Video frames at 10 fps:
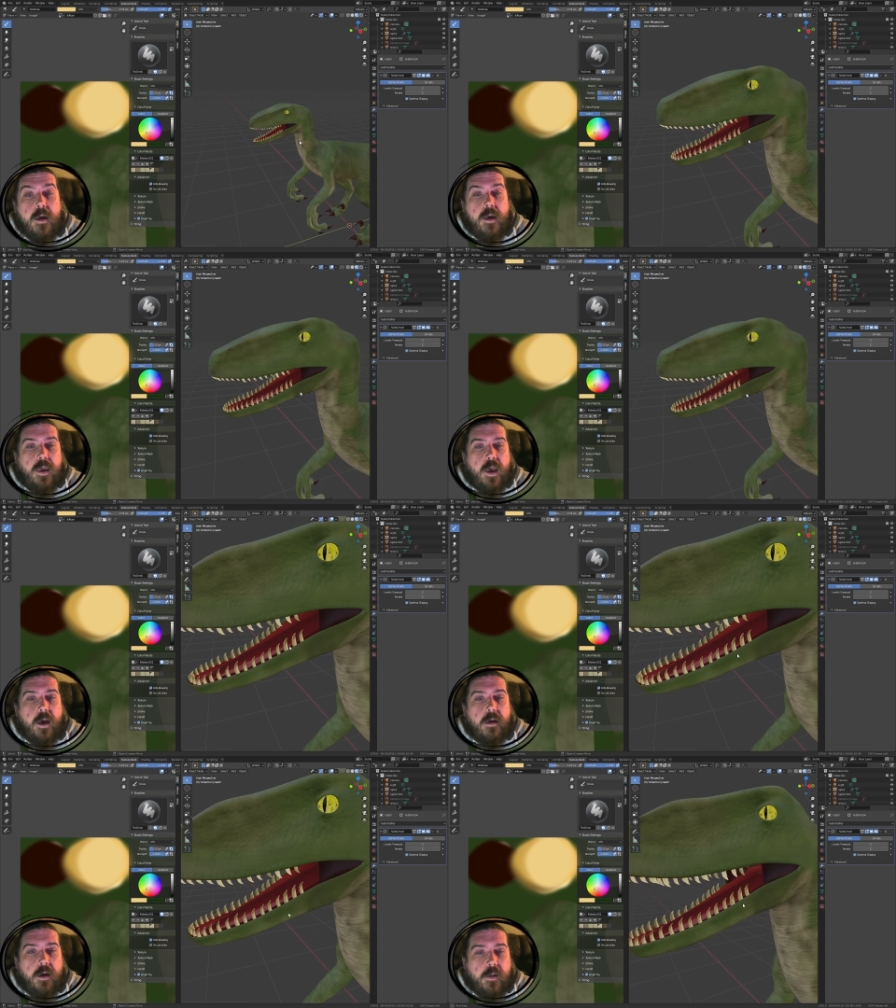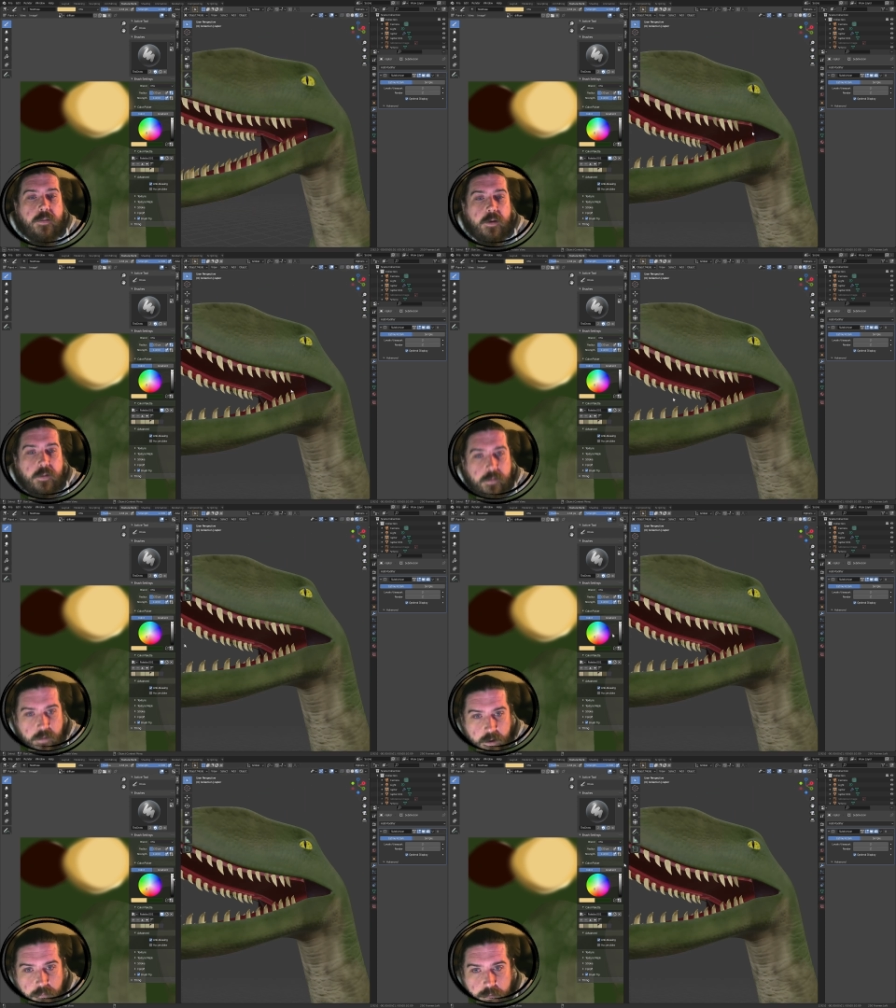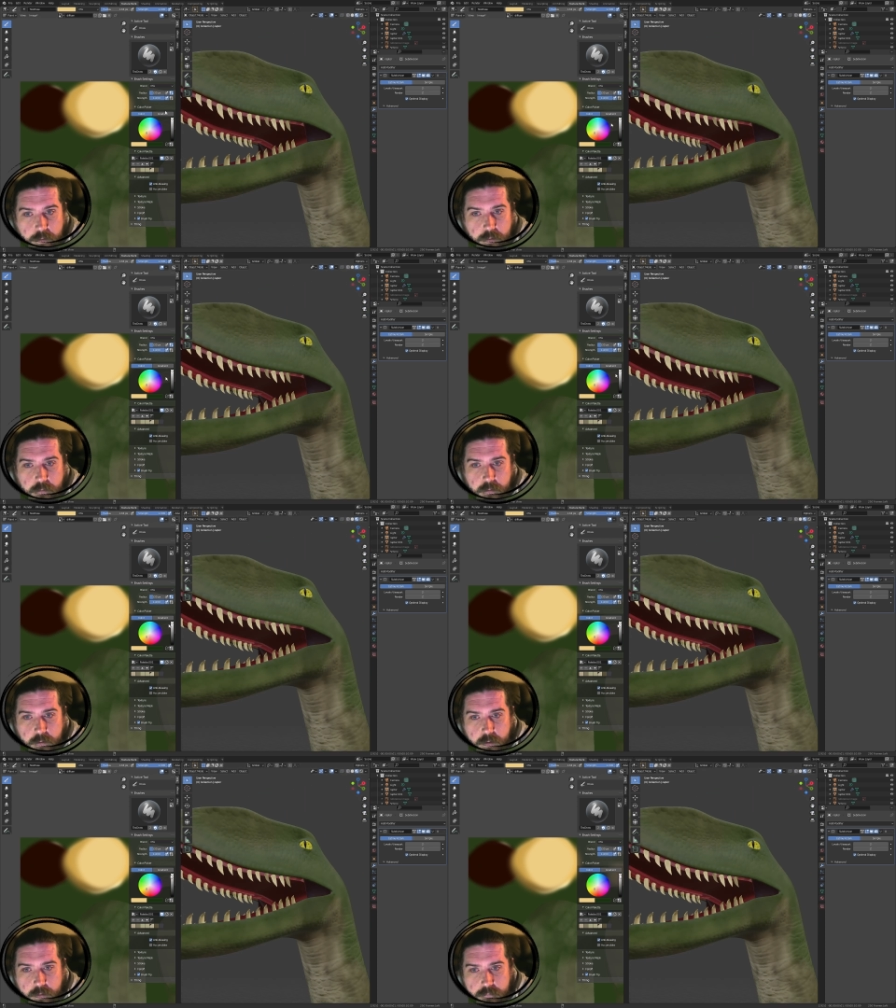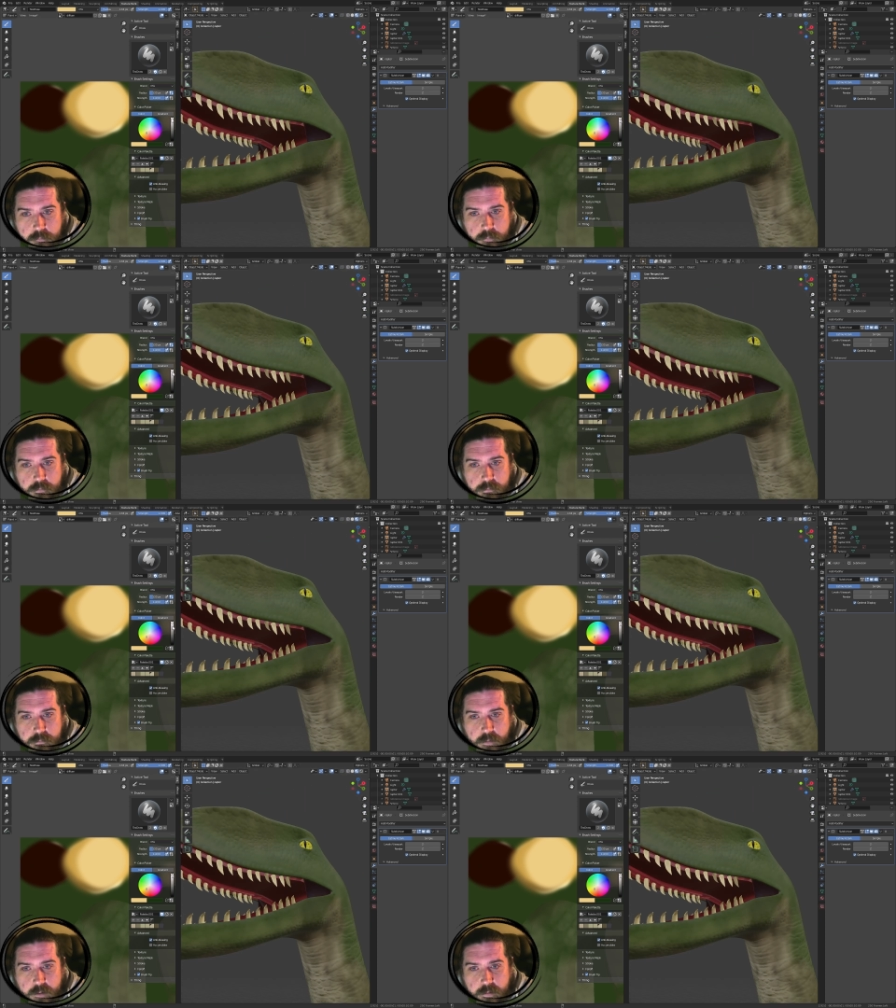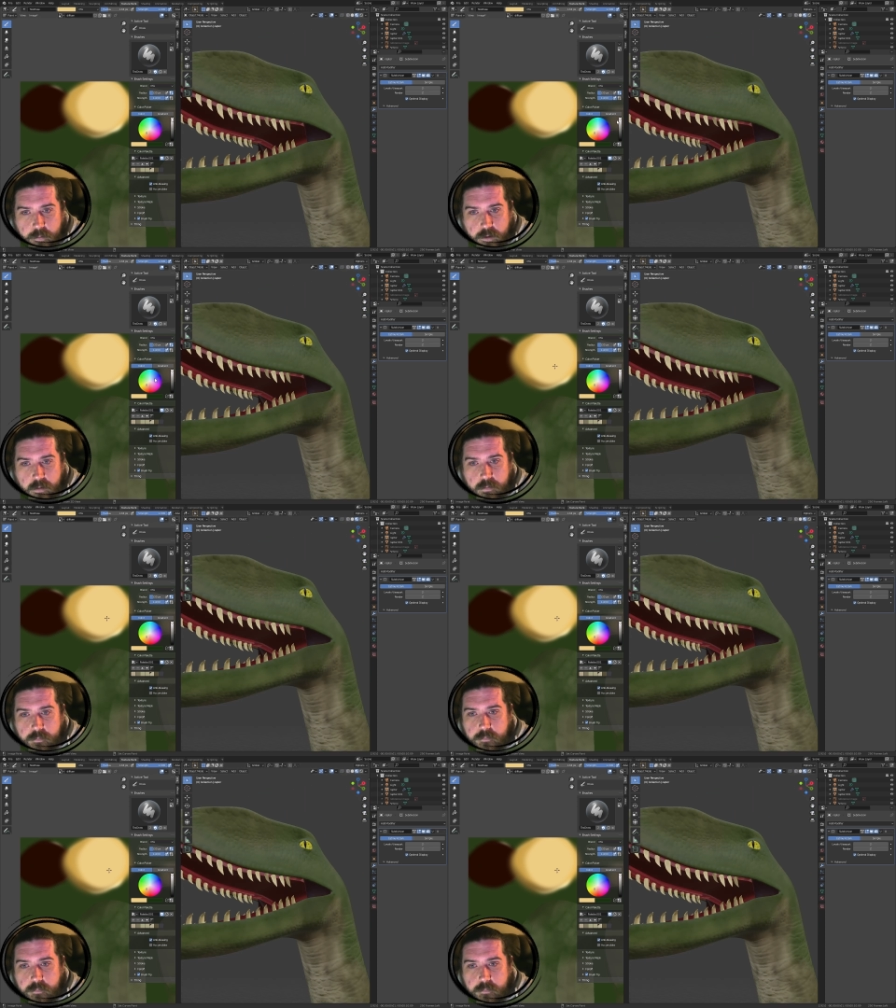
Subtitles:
Yeah, I think that will do. Maybe make it... Oops.